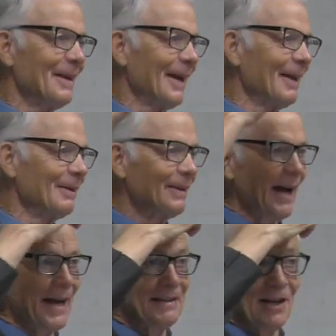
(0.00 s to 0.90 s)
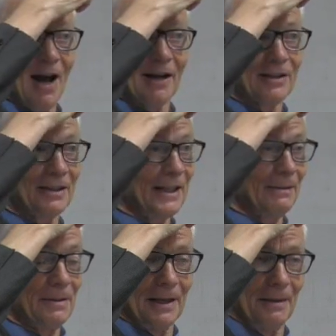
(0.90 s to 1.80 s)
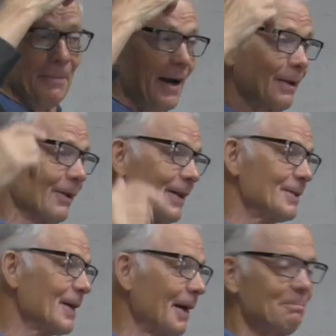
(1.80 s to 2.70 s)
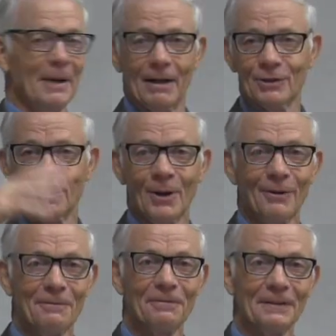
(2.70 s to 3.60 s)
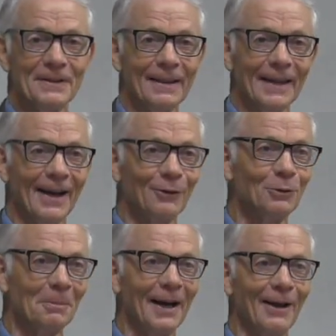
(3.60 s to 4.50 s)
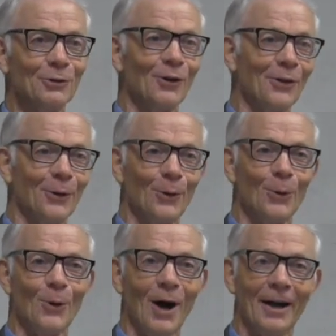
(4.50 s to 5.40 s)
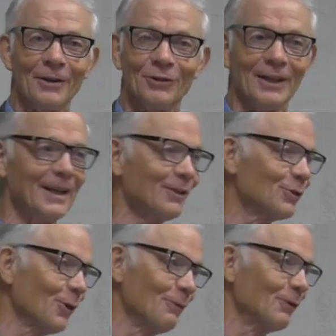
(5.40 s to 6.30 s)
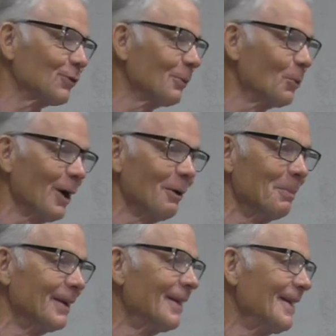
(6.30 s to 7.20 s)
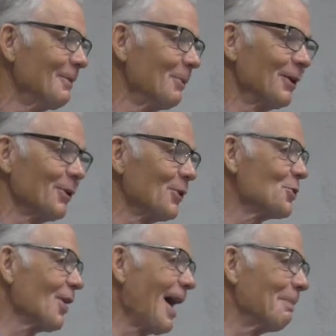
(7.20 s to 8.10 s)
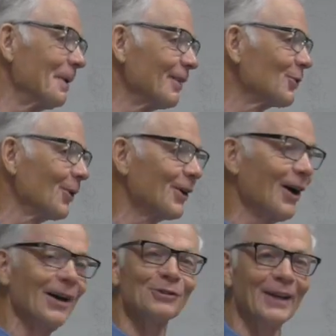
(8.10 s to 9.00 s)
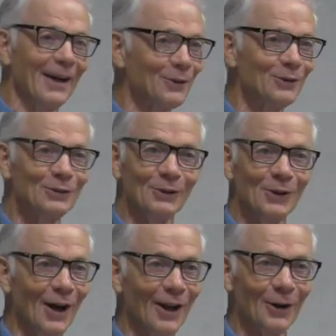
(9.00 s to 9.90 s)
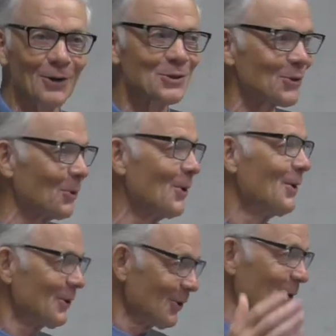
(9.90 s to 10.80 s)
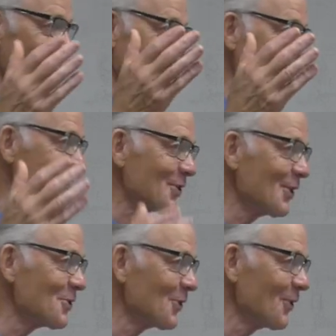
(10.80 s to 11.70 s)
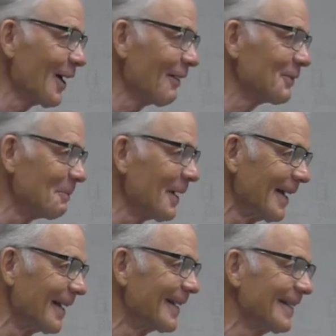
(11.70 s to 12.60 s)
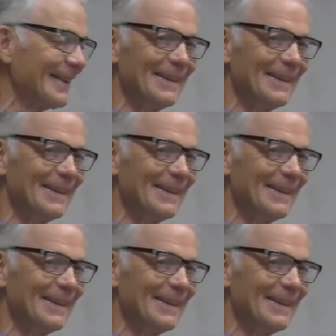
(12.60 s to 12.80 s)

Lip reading: And I talked to Michael, he's got about 250,000 miles on their old Odyssey and it serviced him well, but went to the shop and it's going to cost thousands of dollars. So you know that decision you have to make.